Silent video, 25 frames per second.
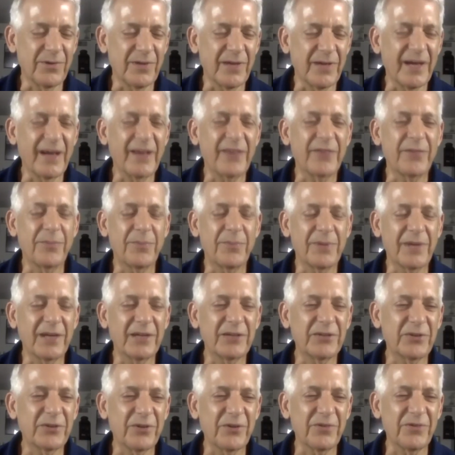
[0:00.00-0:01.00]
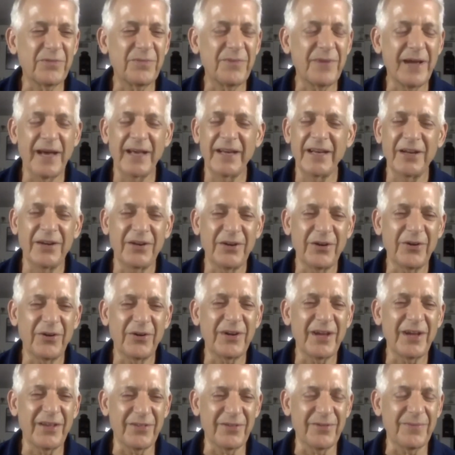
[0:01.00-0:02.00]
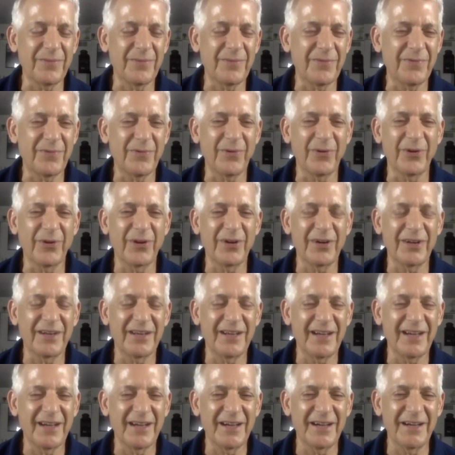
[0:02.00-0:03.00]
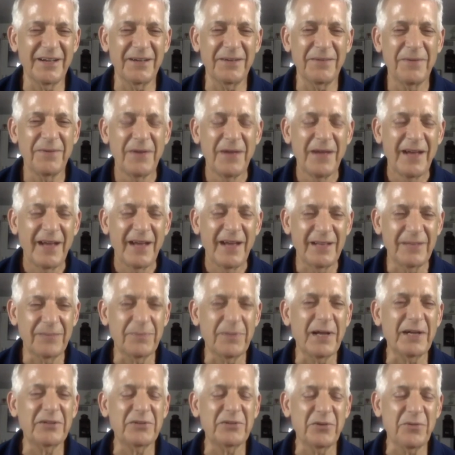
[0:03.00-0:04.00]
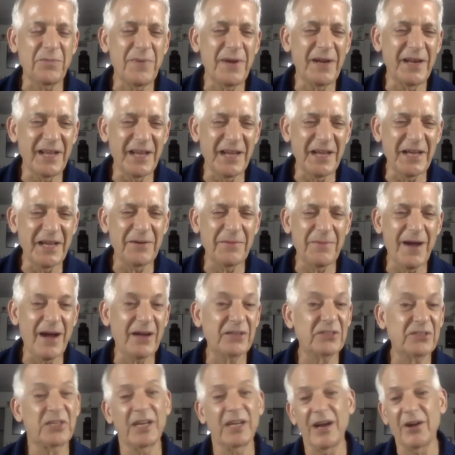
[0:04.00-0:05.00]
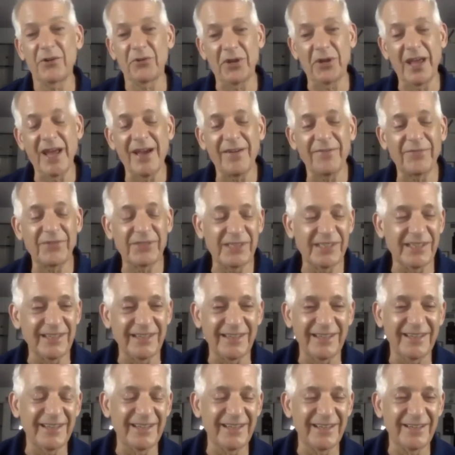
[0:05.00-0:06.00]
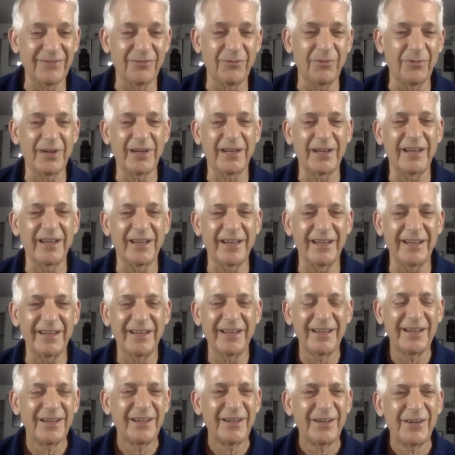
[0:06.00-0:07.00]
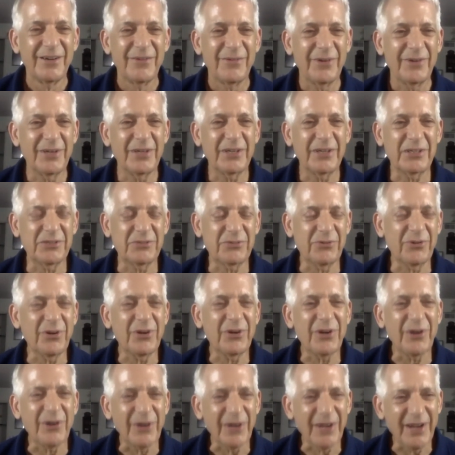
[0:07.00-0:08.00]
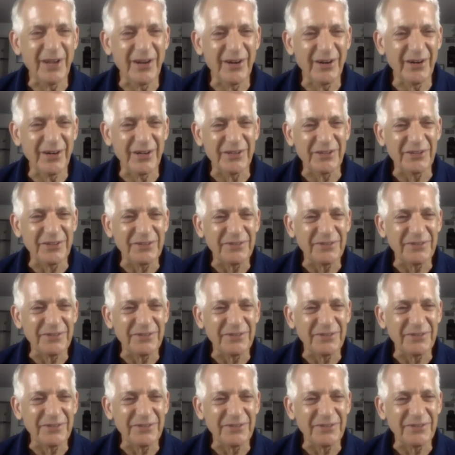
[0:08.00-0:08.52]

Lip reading: I had the pleasure of, I didn't know Nathan before, and the pleasure of meeting him actually out canvassing, and what an extraordinary character.